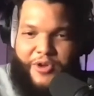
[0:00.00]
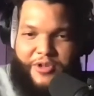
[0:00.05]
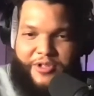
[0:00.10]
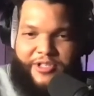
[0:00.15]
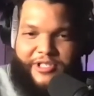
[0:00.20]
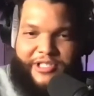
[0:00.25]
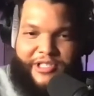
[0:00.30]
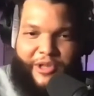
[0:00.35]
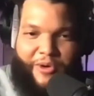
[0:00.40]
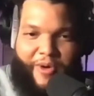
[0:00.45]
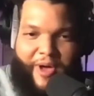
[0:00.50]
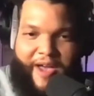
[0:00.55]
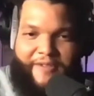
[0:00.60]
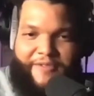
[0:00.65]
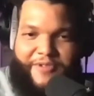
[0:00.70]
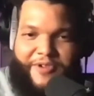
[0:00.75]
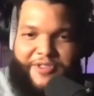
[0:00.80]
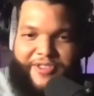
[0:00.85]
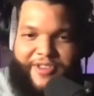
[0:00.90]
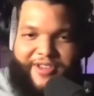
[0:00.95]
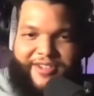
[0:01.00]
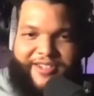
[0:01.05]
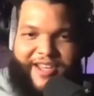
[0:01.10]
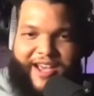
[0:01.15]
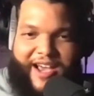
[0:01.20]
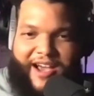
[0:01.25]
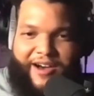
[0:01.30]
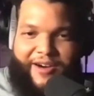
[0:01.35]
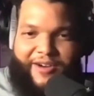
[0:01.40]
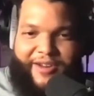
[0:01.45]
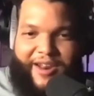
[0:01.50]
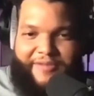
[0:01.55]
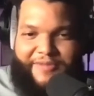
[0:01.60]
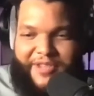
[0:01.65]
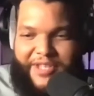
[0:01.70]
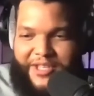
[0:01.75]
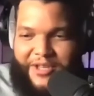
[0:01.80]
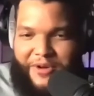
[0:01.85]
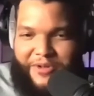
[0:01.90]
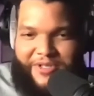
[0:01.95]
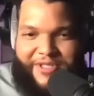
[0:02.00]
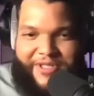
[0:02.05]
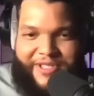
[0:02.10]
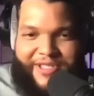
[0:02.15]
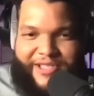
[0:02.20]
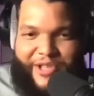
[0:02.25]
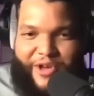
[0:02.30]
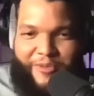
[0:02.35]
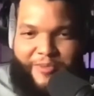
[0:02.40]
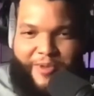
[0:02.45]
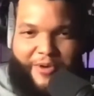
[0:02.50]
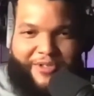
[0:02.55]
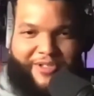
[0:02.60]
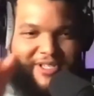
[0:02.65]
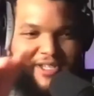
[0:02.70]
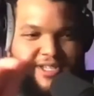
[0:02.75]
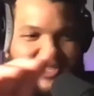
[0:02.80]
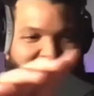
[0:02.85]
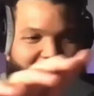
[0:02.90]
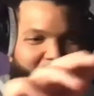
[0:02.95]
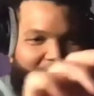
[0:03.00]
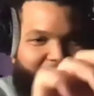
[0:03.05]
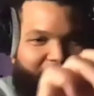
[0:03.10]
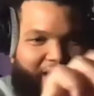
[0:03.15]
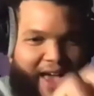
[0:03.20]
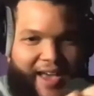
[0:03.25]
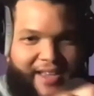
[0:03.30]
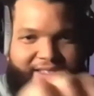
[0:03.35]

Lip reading: where you can slow everything down and everything goes in slow-mo, and suddenly you have